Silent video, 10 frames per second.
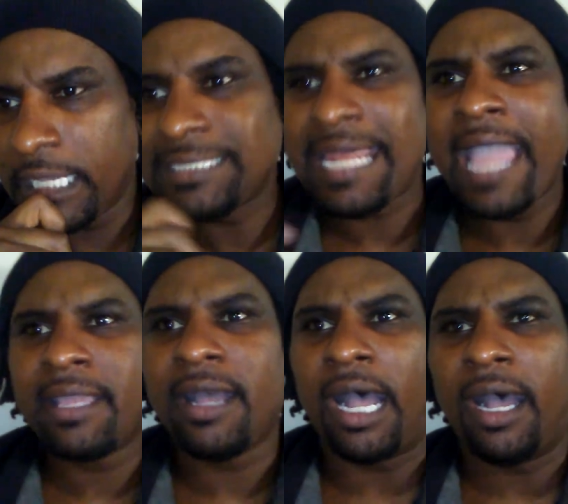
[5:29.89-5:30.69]
it's
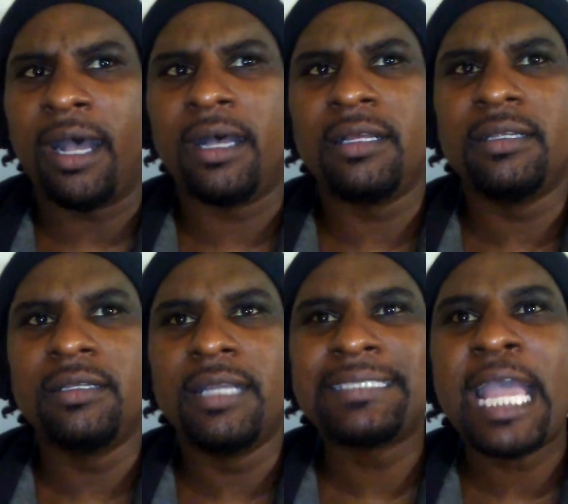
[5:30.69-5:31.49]
like you
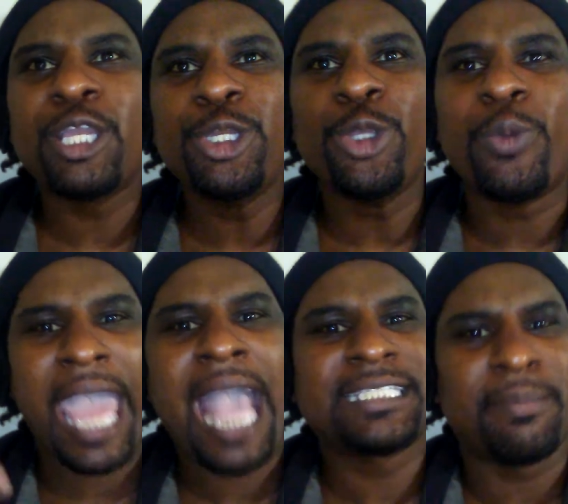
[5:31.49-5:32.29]

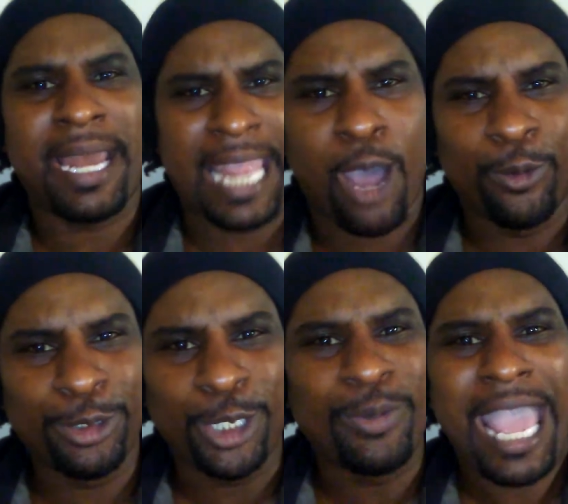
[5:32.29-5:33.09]
want to ask somebody out,
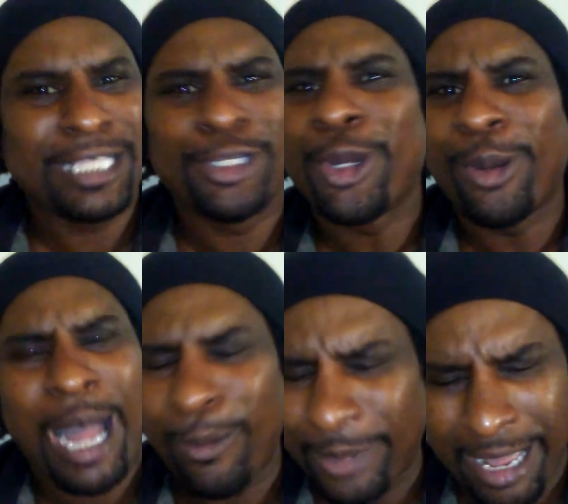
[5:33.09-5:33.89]
you want to ask the girl
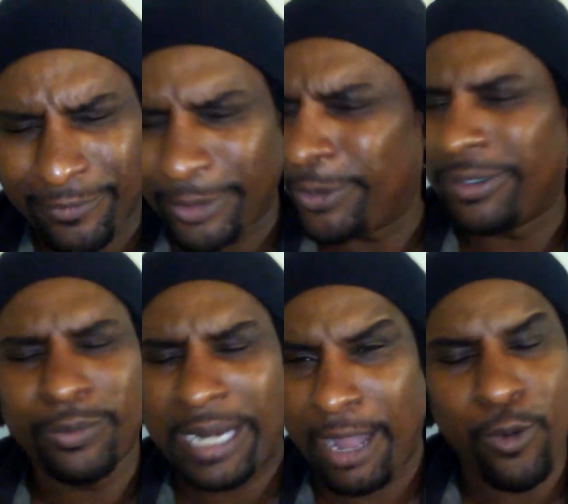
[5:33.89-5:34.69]
out, whatever,
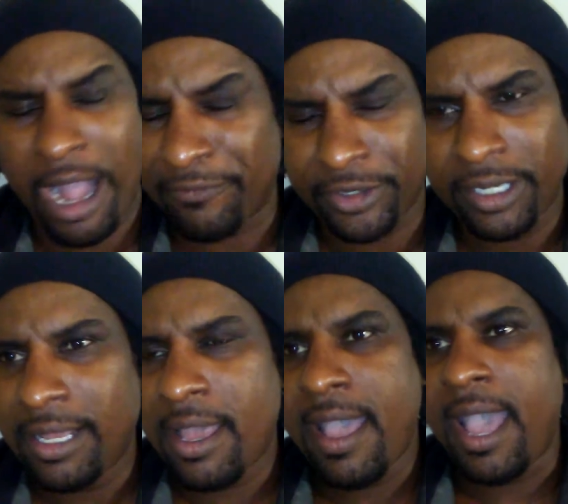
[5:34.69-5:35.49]
or whoever,
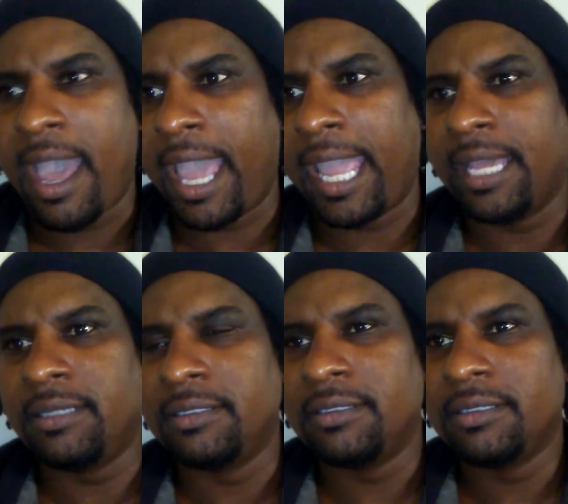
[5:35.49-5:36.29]

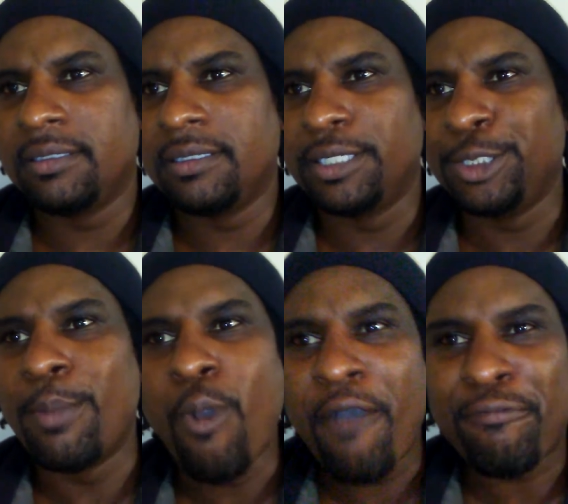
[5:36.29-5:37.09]
and
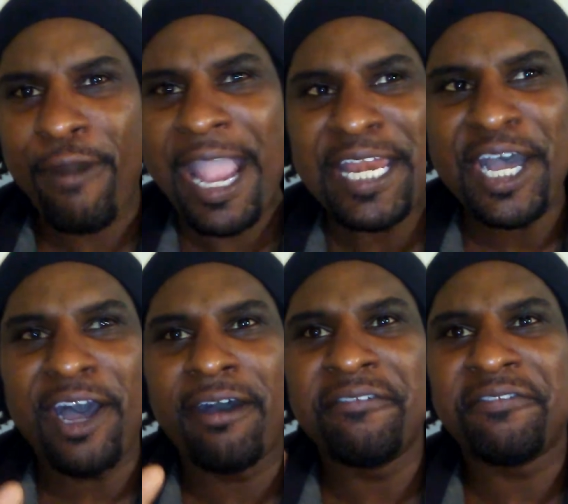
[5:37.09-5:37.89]
you're more afraid
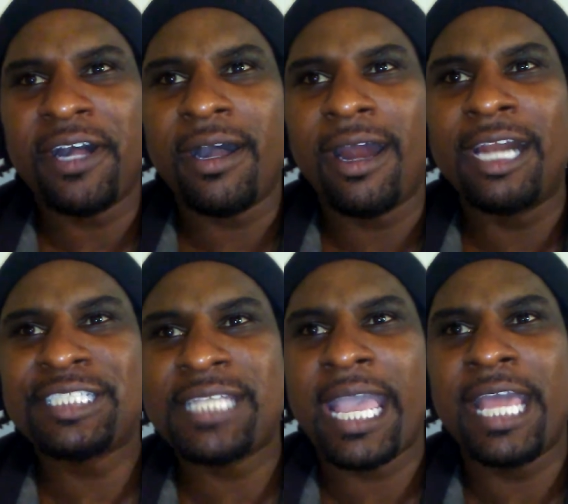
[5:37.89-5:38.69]
of
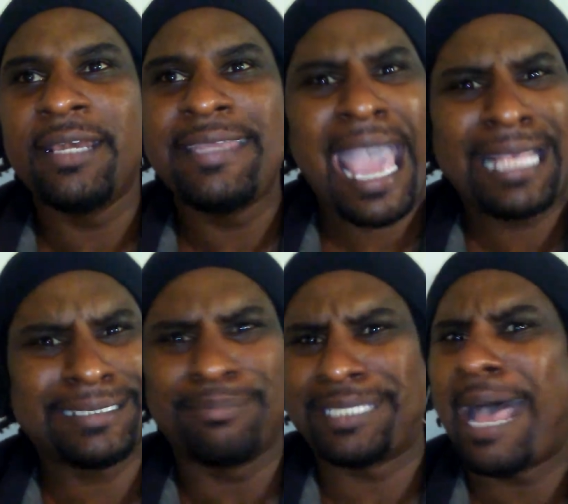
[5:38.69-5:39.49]
her saying yes
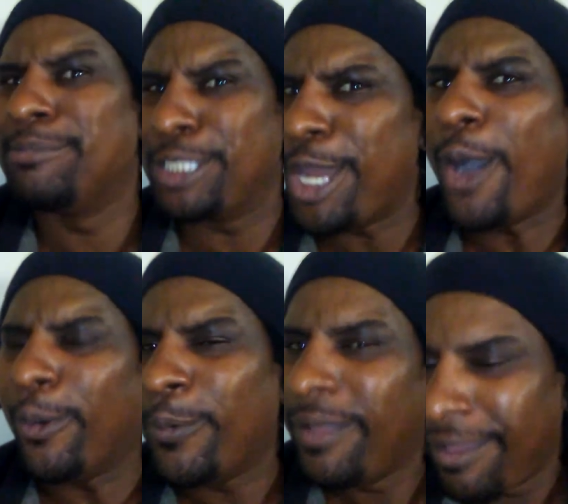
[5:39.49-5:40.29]
sometimes than
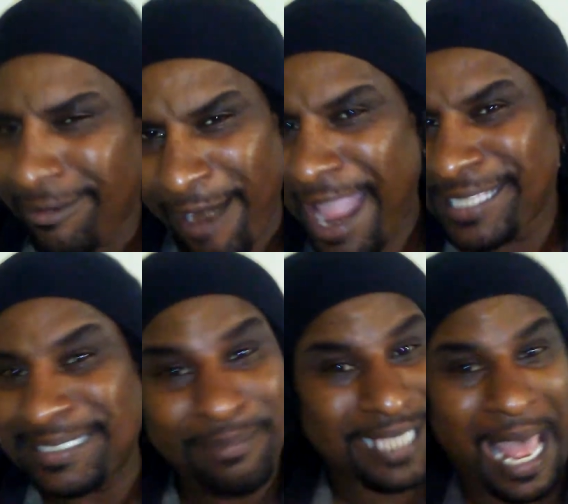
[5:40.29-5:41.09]
no, right?
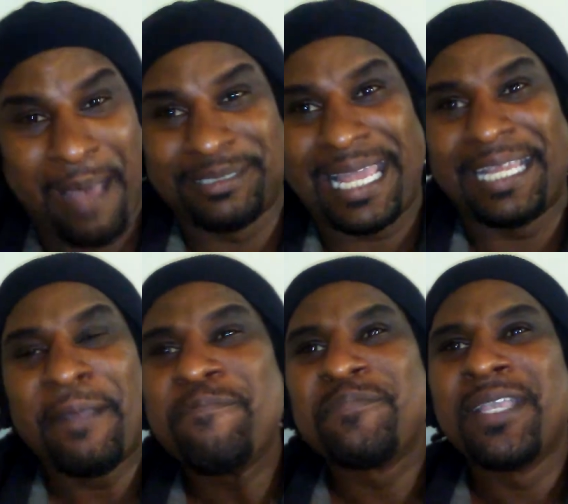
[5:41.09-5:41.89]
Sometimes,
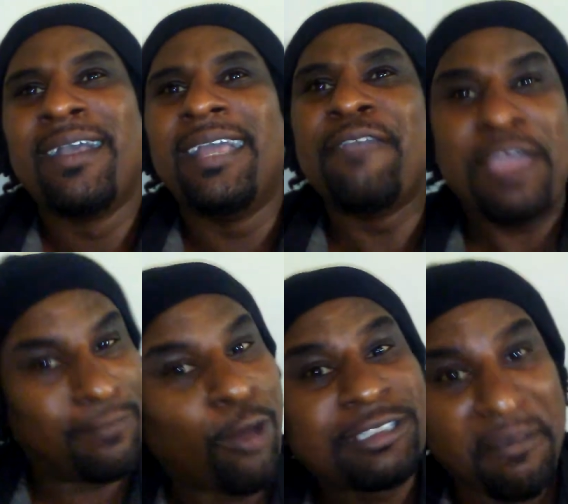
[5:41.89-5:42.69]
like, if you
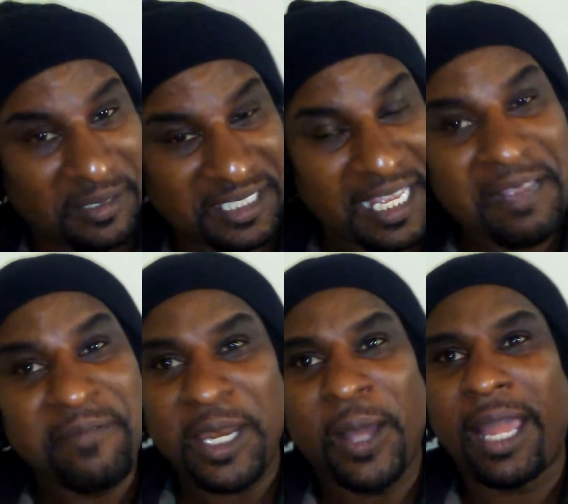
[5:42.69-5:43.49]
have low
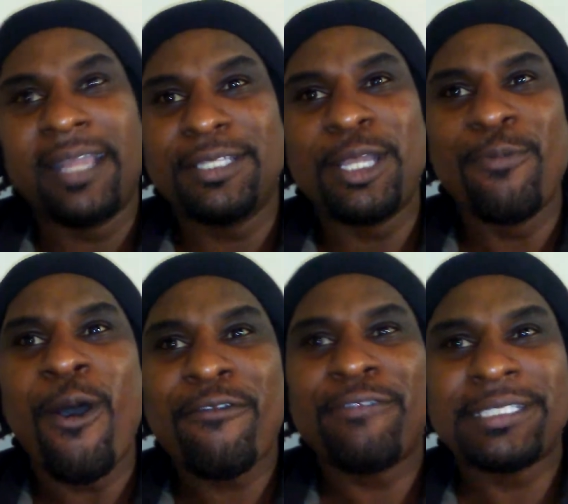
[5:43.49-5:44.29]
self-esteem, like, you're
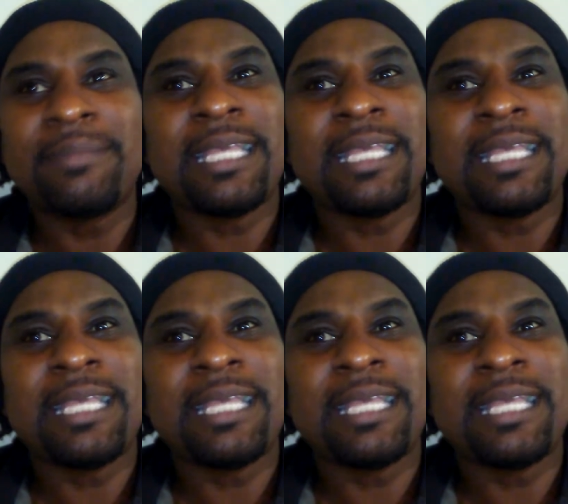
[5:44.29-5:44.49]
more